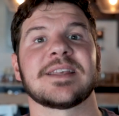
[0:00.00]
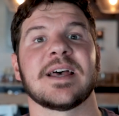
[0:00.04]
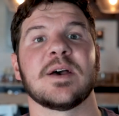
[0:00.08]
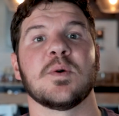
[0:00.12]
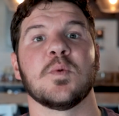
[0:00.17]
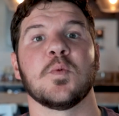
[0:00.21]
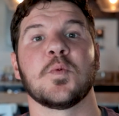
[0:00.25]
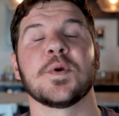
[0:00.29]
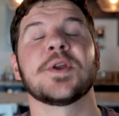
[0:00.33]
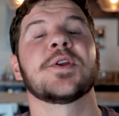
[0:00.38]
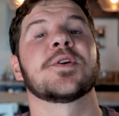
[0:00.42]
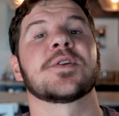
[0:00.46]

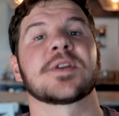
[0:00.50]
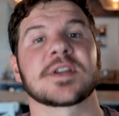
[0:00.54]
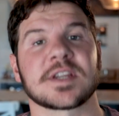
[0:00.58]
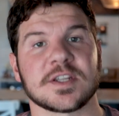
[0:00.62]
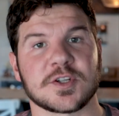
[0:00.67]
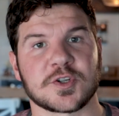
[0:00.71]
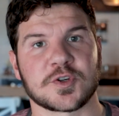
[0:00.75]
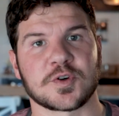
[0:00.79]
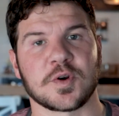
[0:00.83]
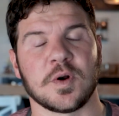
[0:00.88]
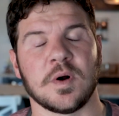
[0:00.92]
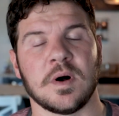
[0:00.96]
that we are in
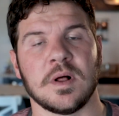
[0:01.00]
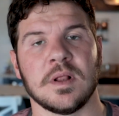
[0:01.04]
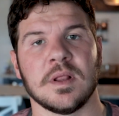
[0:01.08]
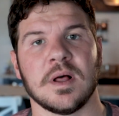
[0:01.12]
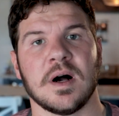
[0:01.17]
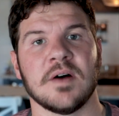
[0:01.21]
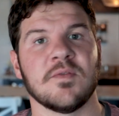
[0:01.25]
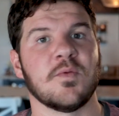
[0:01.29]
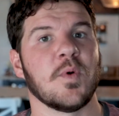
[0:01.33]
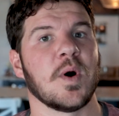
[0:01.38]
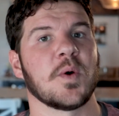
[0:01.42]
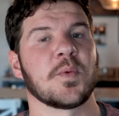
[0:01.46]

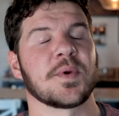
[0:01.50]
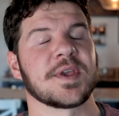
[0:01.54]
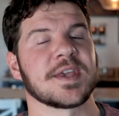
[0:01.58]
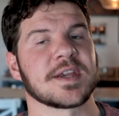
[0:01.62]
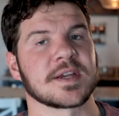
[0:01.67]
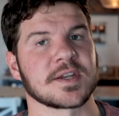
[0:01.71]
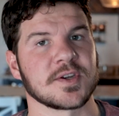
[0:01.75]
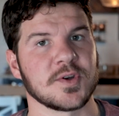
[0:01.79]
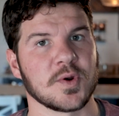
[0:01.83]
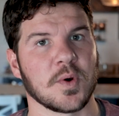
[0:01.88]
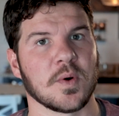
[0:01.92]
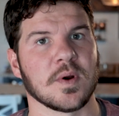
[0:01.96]
control of what we
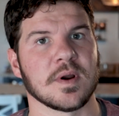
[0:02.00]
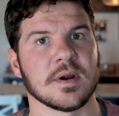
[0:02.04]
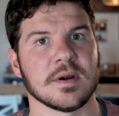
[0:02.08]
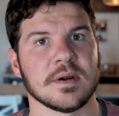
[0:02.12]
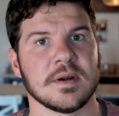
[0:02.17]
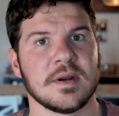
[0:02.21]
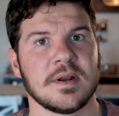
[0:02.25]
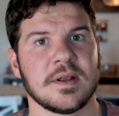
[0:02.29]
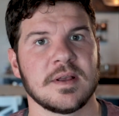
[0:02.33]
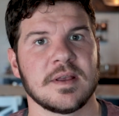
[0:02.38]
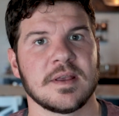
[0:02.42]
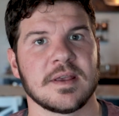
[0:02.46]
ignore.